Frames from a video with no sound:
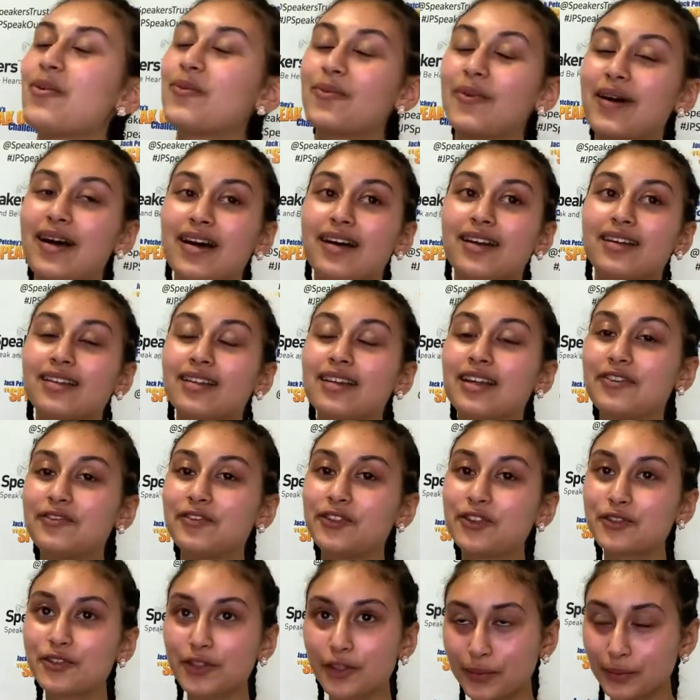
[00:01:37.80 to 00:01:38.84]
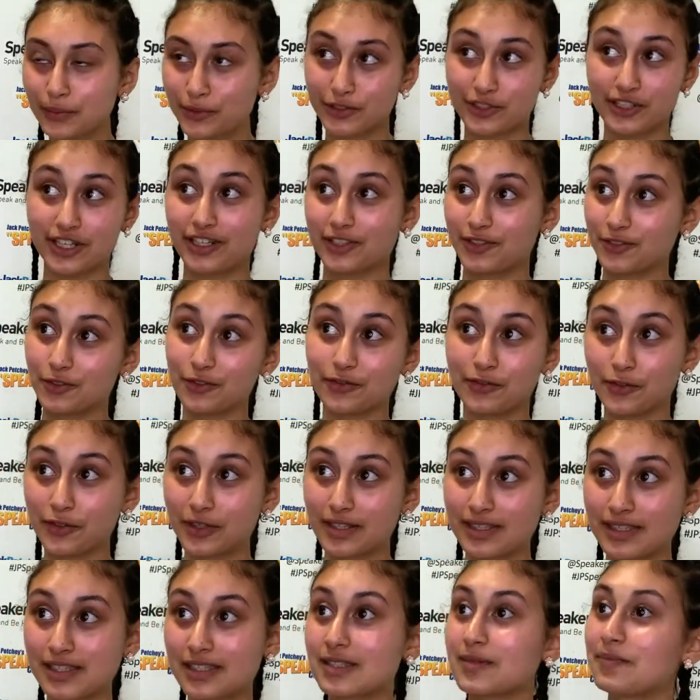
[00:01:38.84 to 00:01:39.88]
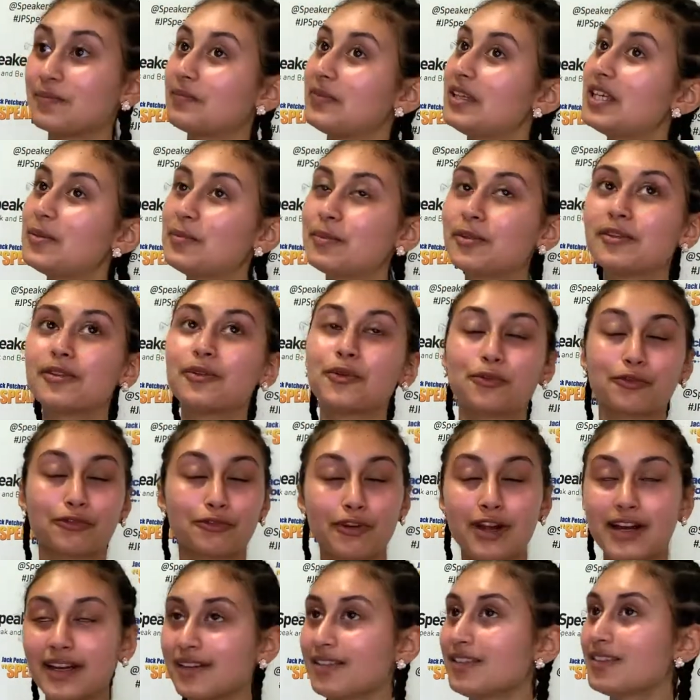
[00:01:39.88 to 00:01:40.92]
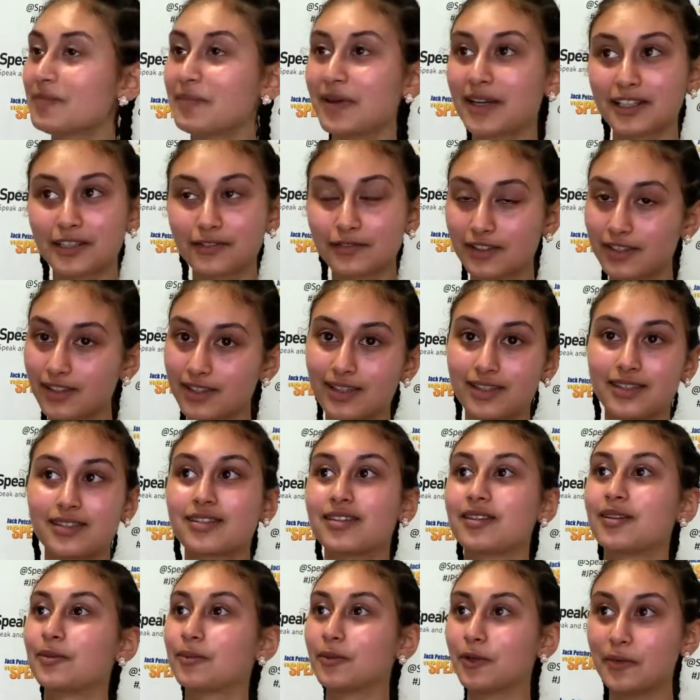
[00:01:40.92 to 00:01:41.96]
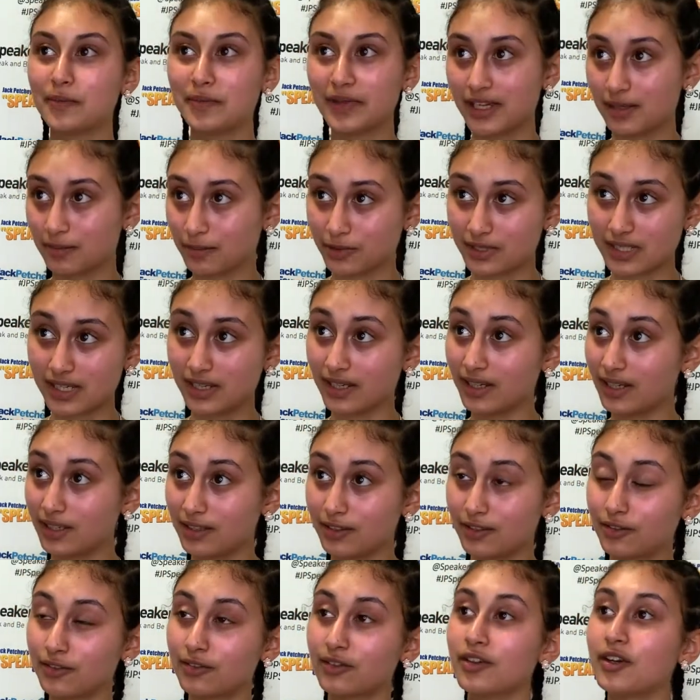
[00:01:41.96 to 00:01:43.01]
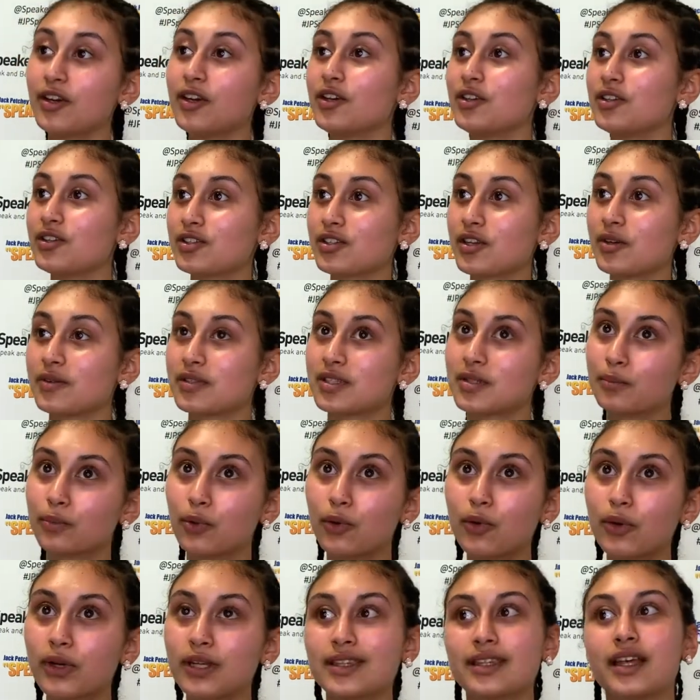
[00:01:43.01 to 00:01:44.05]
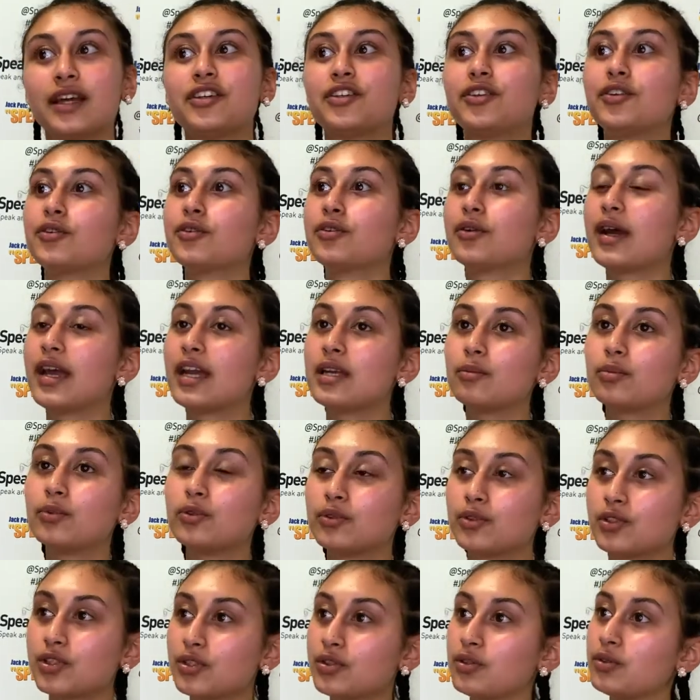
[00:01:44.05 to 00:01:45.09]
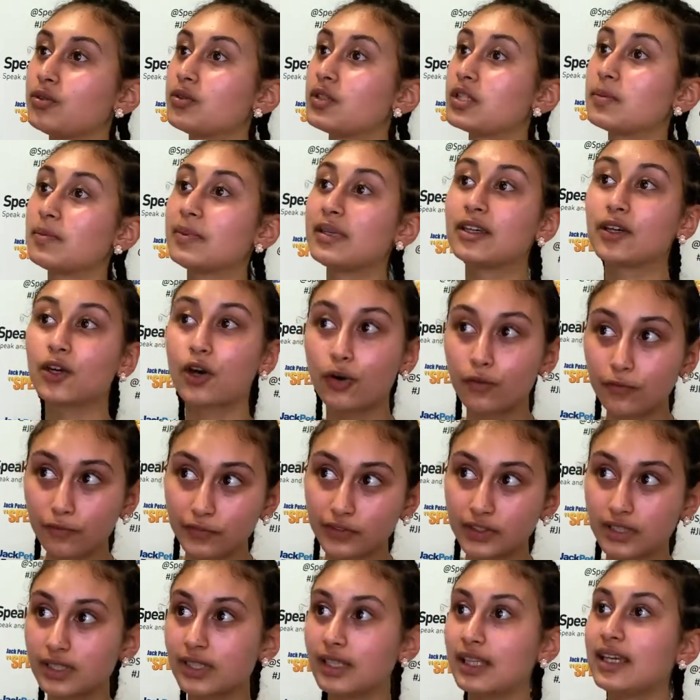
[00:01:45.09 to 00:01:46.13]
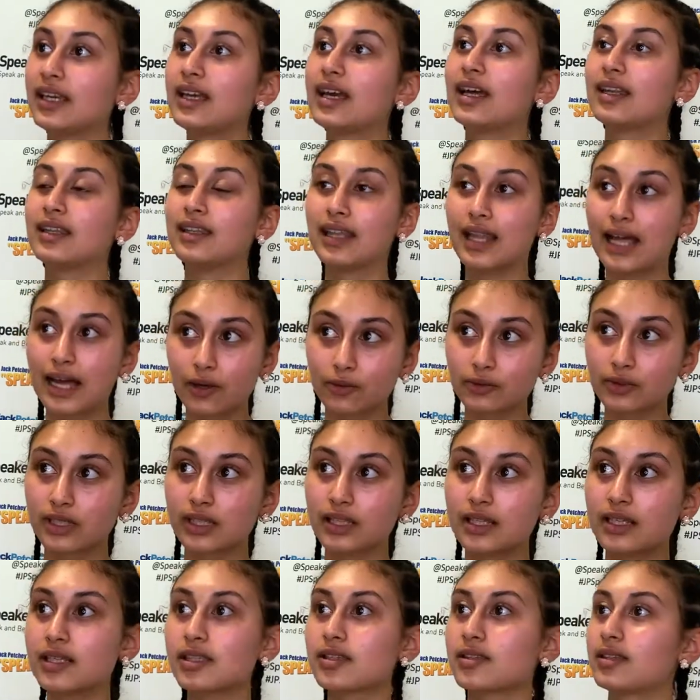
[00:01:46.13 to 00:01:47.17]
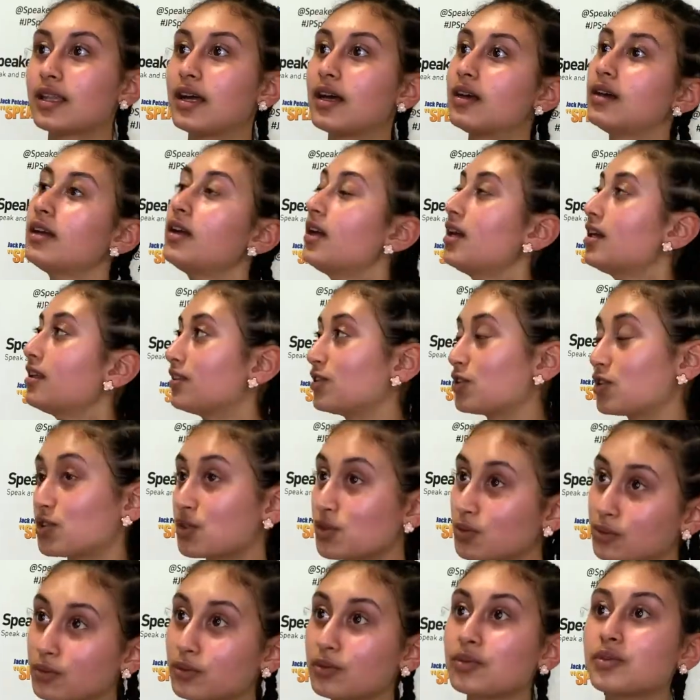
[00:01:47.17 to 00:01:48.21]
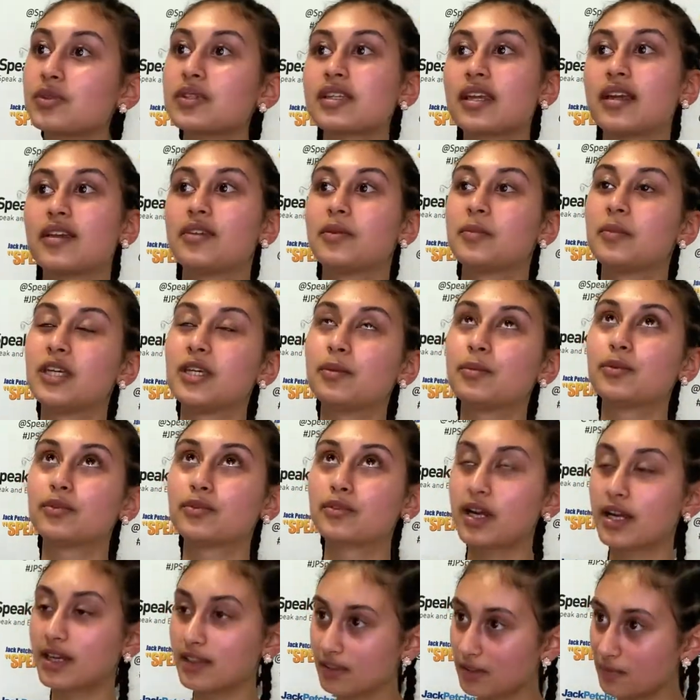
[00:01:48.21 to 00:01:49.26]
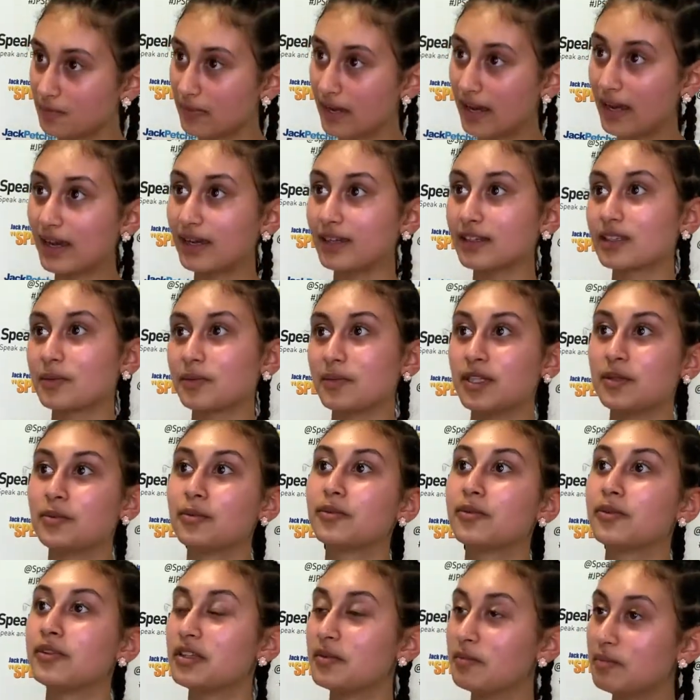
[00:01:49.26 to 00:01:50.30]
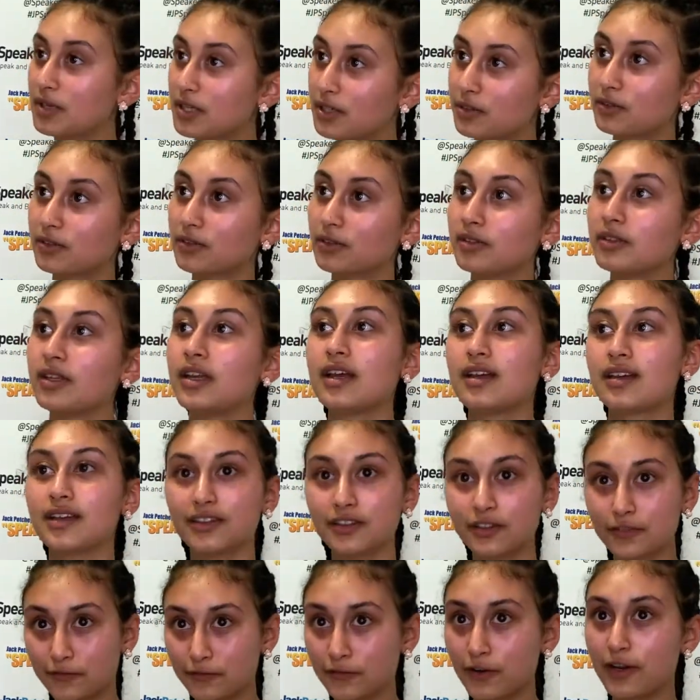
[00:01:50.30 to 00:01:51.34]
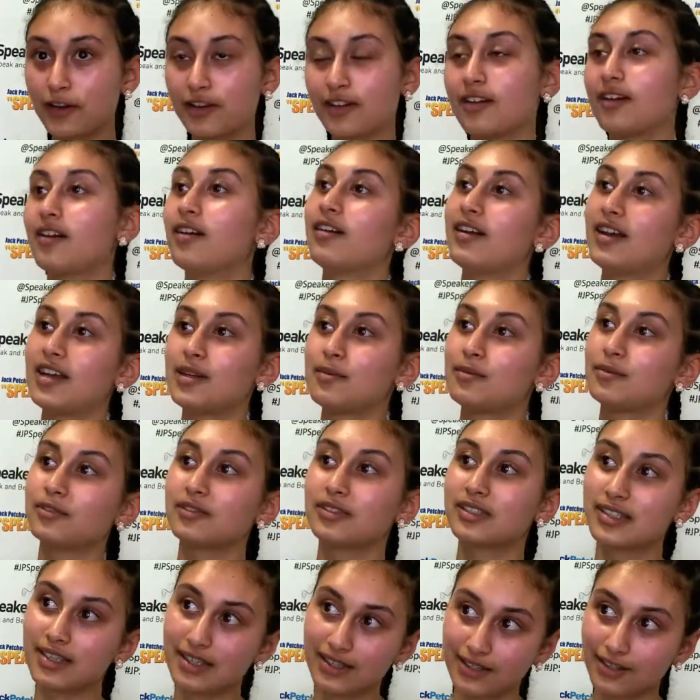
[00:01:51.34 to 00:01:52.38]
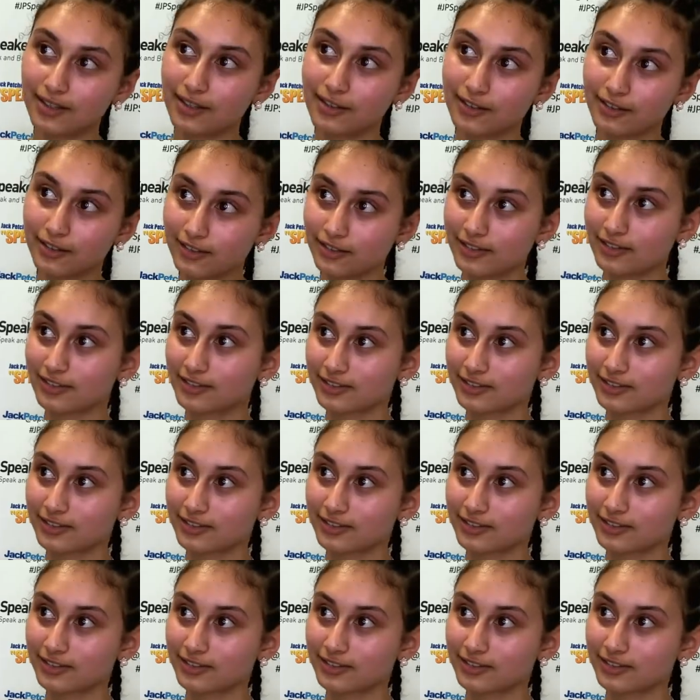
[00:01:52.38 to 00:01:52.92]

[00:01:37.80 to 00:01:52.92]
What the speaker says: Well, if you don't project your voice, people right at the back of the theatre won't be able to hear you. So it's important that you're able to speak confidently and loudly, so that the stalls and people right at the back, the people in the middle, at the front are able to hear you.